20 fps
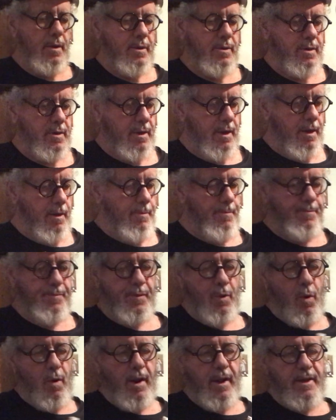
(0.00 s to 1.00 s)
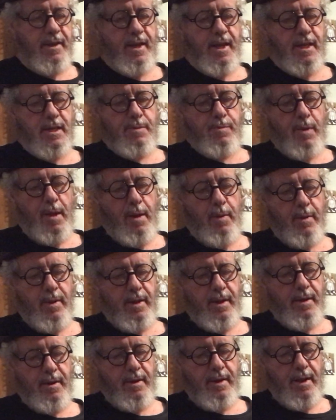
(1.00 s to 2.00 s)
So, or let the kids play with
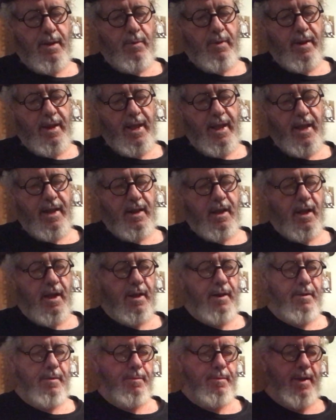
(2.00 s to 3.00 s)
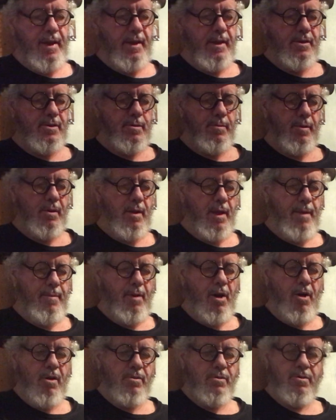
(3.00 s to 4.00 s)
it, and then when they get done, make you some clay
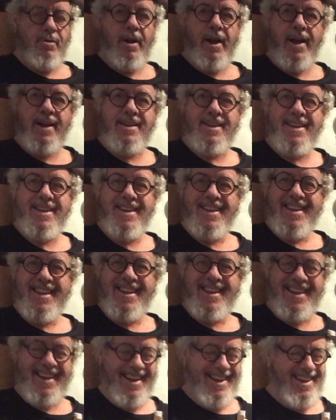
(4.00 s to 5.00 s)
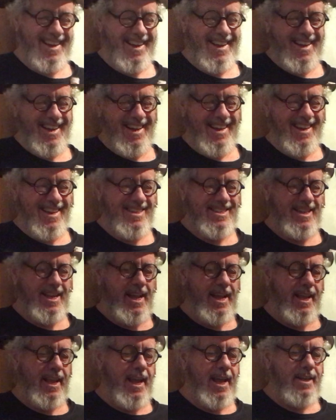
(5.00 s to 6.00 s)
balls, right? Say,
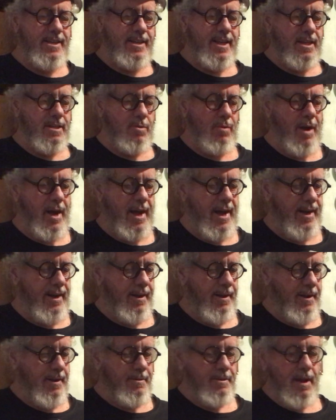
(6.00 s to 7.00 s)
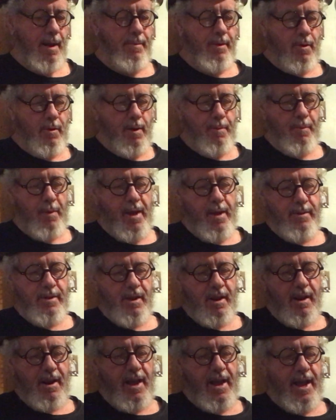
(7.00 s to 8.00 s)
hey kids, guess what? Time to quit playing with
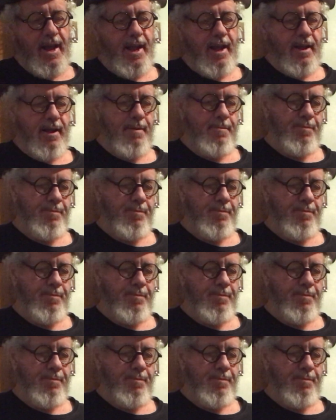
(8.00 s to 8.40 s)
the clay.